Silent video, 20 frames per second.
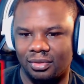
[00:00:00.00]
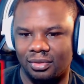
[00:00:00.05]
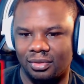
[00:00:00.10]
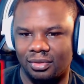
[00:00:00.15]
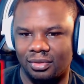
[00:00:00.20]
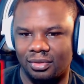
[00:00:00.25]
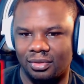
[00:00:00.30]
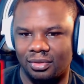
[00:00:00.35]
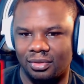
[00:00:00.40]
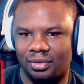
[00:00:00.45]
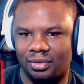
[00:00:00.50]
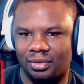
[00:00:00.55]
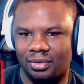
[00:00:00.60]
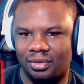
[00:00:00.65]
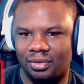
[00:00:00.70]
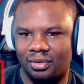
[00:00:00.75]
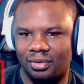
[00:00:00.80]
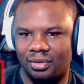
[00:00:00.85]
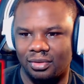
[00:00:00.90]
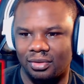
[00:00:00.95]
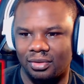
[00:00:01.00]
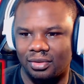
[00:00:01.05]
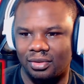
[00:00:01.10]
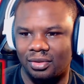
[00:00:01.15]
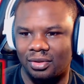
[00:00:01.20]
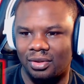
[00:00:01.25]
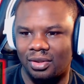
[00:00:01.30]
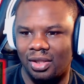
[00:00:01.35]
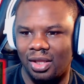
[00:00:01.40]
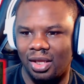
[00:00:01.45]
He's gonna wake up in a
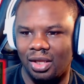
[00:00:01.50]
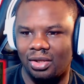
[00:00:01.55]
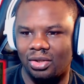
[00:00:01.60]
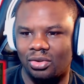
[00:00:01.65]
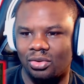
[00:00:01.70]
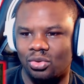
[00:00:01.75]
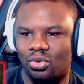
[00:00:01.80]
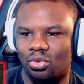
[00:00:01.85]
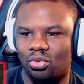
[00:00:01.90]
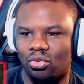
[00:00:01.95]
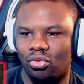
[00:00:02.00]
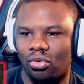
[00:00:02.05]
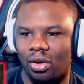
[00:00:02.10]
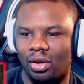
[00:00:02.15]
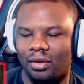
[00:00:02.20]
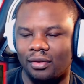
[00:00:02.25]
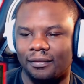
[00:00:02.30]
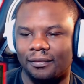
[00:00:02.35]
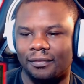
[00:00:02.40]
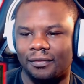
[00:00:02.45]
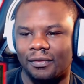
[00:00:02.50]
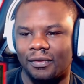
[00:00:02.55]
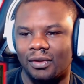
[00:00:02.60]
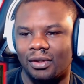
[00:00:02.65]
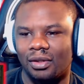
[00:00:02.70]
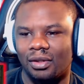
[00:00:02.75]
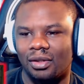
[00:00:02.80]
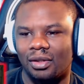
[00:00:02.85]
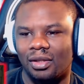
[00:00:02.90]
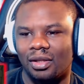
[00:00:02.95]
couple of minutes. They dro-
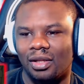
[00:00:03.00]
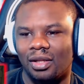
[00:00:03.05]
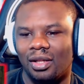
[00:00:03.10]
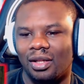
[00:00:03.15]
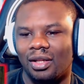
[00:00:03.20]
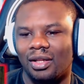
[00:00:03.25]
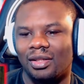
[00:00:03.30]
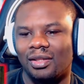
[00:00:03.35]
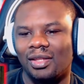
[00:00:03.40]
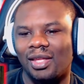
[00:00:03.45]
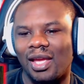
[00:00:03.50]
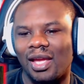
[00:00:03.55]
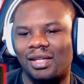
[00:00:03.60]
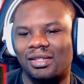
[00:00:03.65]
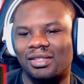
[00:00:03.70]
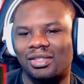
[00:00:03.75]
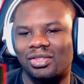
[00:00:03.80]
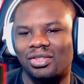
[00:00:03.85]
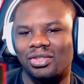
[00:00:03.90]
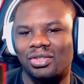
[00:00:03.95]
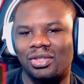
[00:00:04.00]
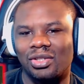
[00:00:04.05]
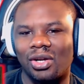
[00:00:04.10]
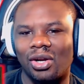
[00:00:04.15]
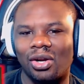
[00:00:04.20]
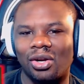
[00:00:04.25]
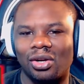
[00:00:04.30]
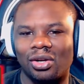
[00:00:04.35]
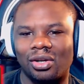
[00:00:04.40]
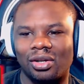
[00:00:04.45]
That's
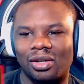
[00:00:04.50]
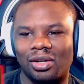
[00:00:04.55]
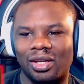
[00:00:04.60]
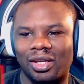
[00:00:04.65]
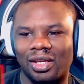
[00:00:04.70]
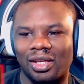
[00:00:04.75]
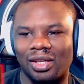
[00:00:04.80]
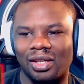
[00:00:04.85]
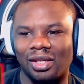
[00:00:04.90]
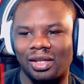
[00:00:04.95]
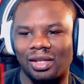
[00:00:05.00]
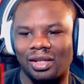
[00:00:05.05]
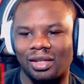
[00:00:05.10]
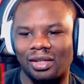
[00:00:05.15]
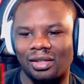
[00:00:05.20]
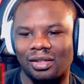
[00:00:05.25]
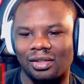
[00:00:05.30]
dirty.